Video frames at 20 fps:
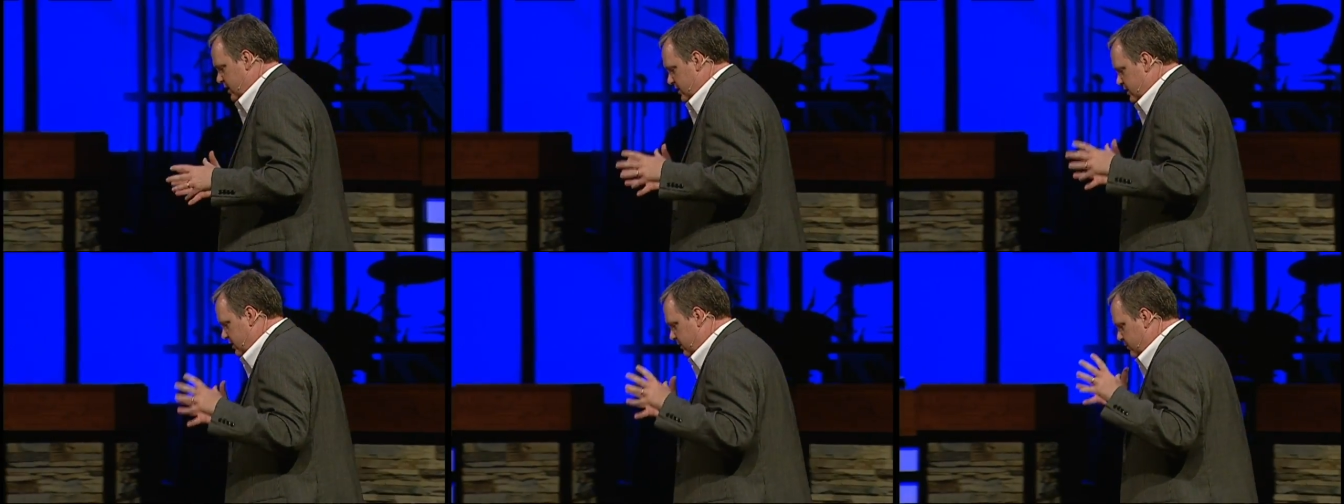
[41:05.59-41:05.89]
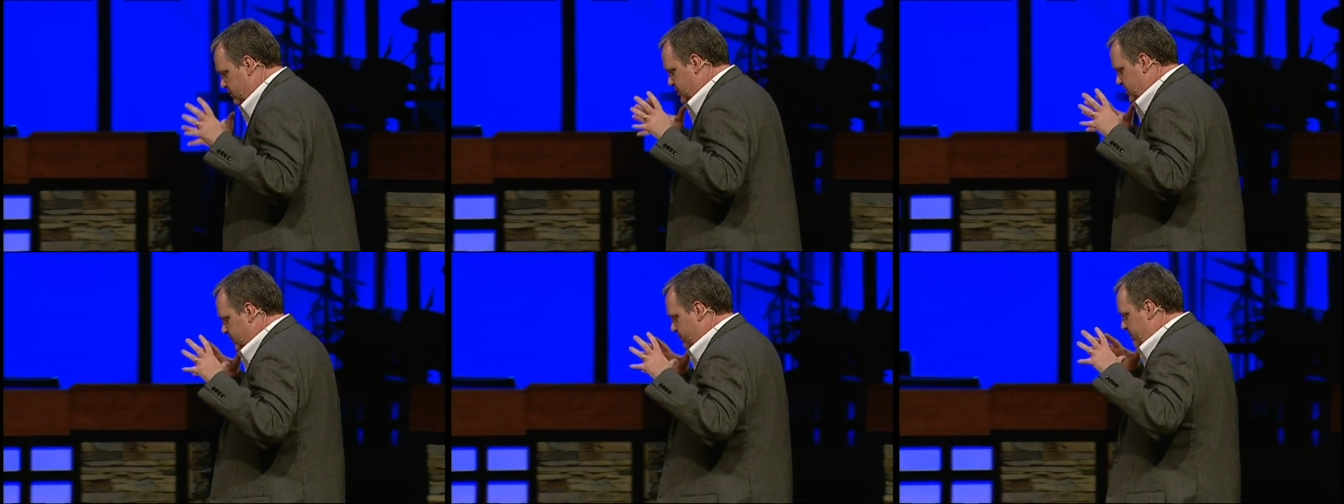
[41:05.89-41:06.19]
to,
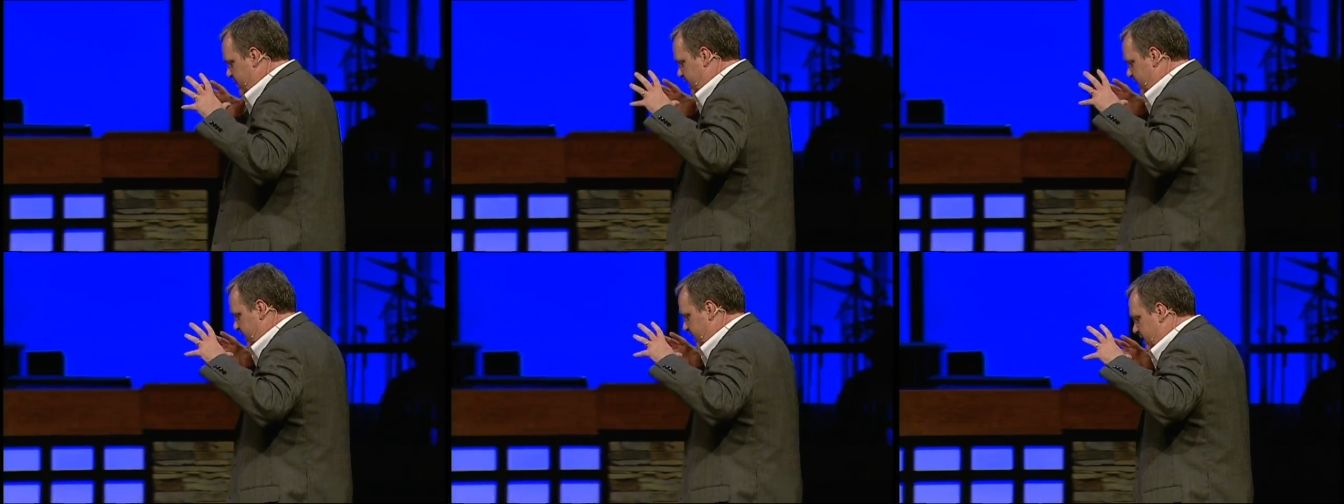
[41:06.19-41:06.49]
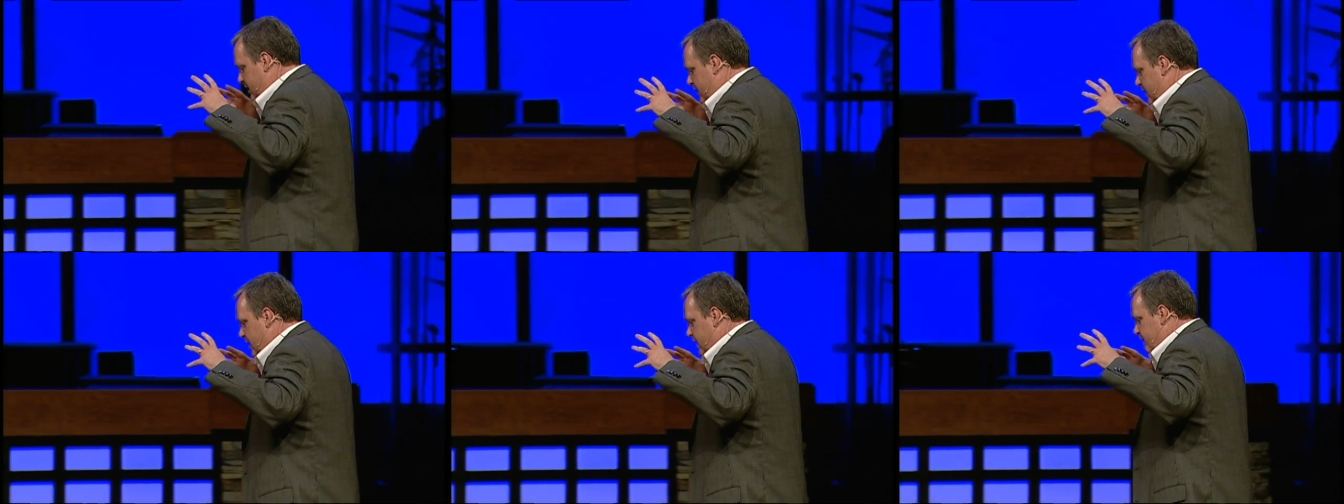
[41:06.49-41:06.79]
to
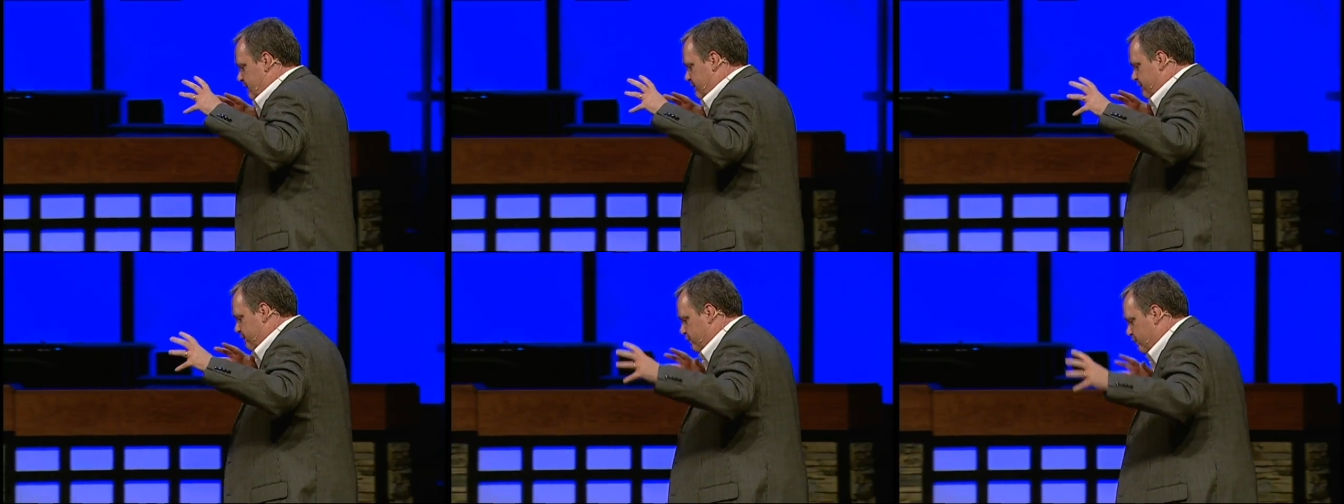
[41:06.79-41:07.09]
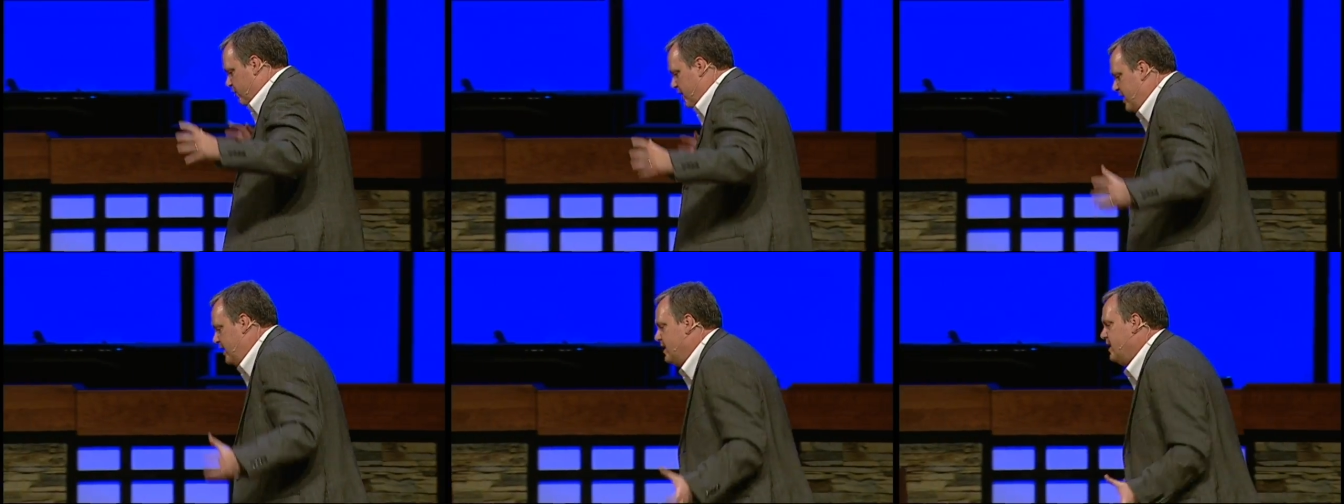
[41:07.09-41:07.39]
being
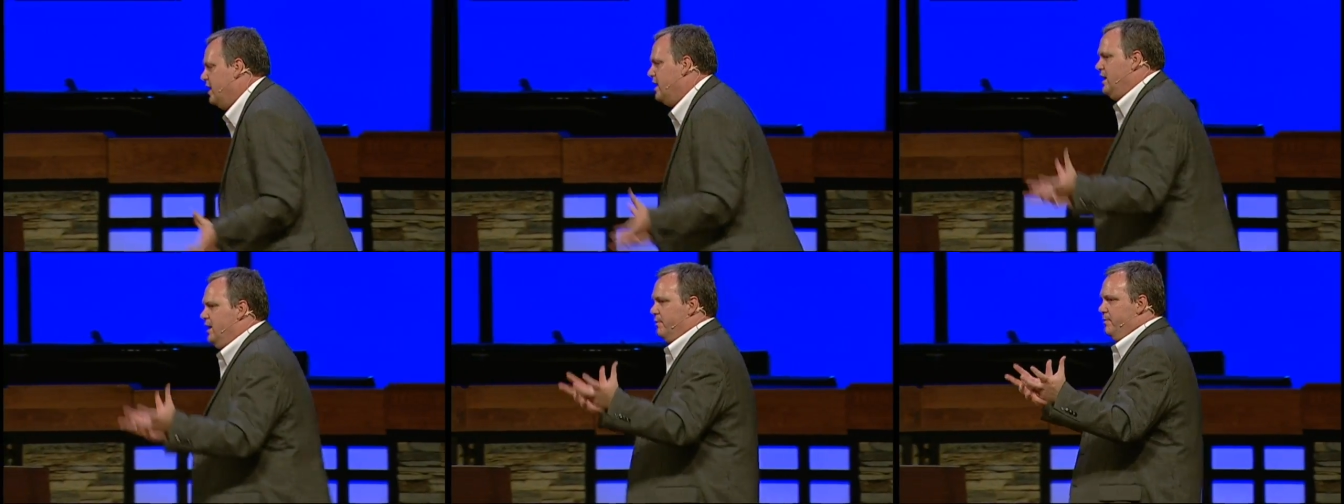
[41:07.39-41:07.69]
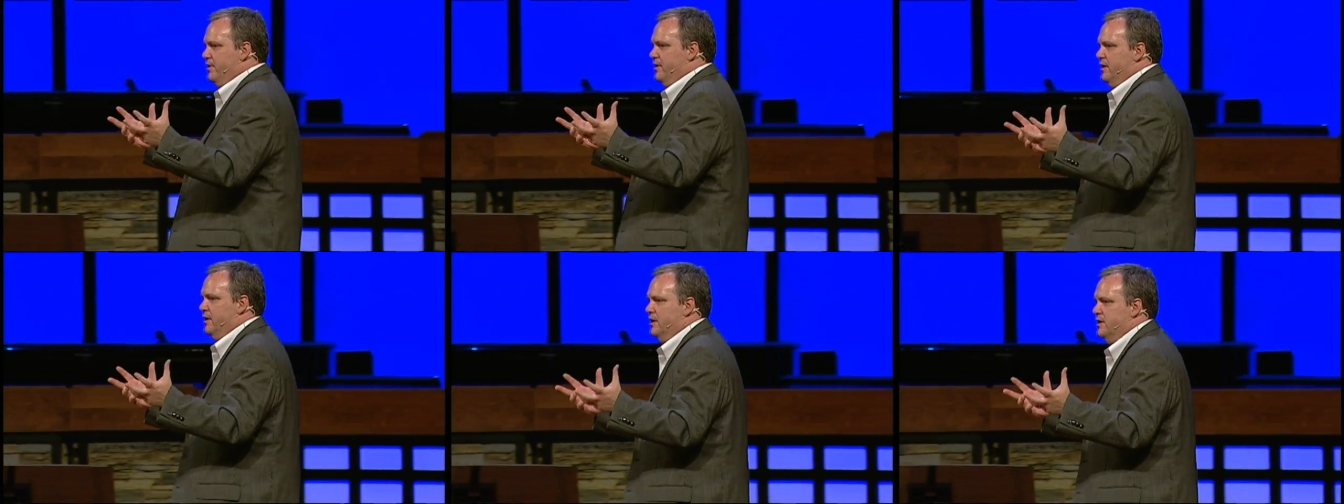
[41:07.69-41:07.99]
freed
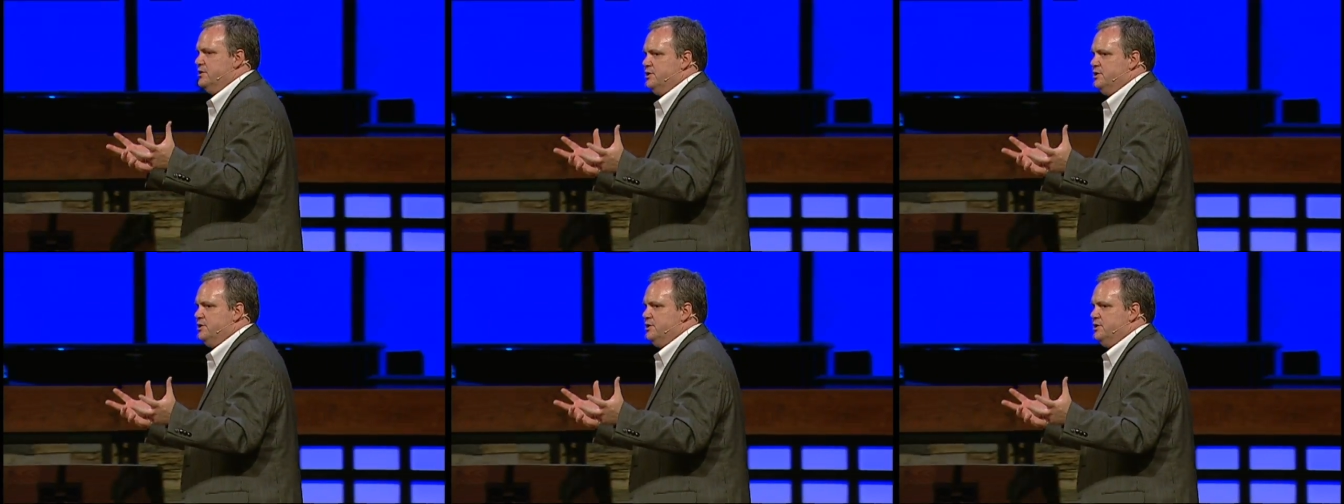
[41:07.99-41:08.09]
up